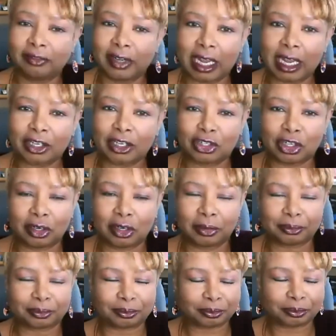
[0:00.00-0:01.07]
next year.
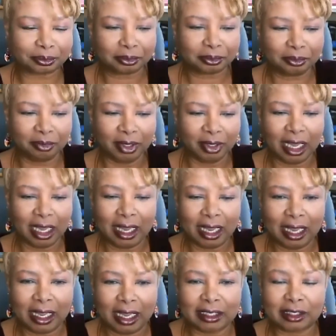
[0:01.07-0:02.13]

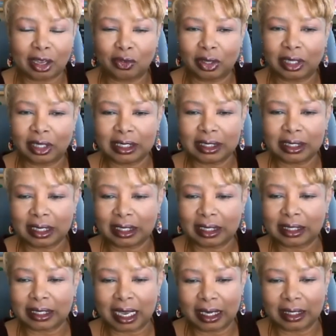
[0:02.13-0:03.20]
So this is an
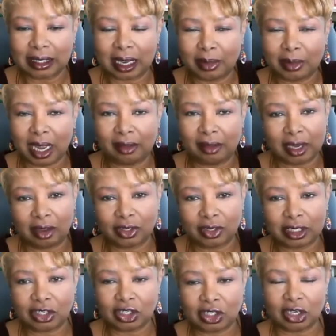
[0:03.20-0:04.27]
exciting time to have
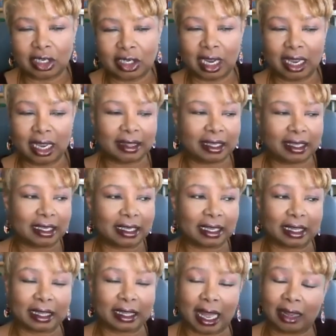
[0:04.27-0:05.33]
a conversation. I
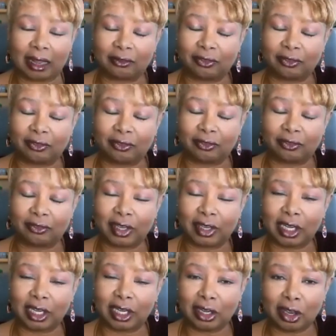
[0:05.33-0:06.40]
think that
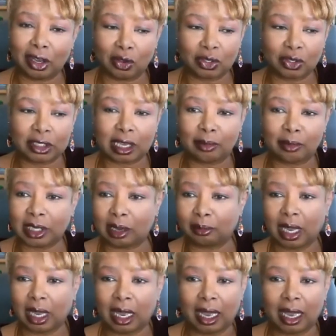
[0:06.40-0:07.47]
video summed
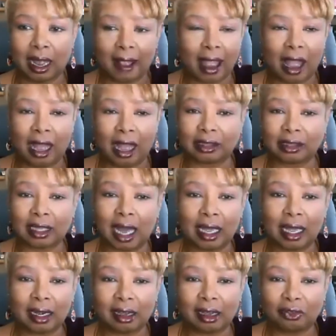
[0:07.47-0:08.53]
up a
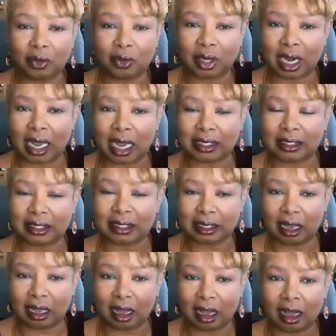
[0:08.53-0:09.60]
lot of what I
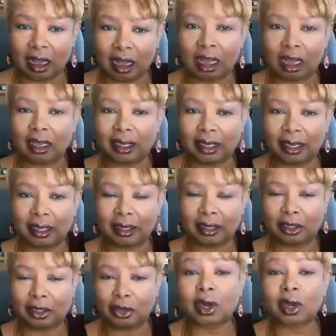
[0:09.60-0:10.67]
saw
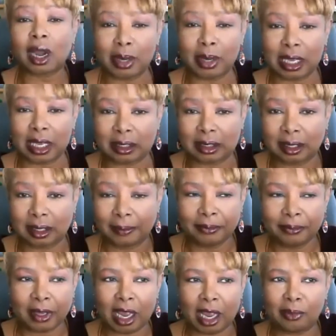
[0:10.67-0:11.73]
in your
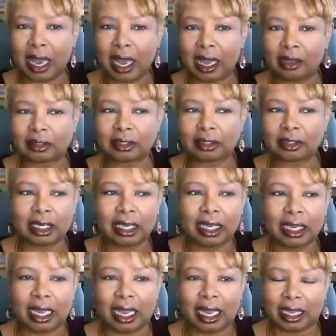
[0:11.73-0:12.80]
comments
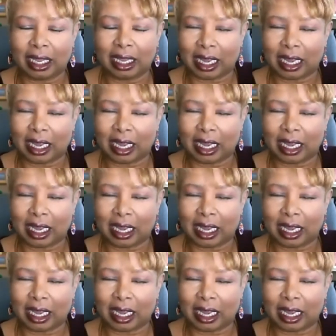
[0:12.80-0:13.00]
about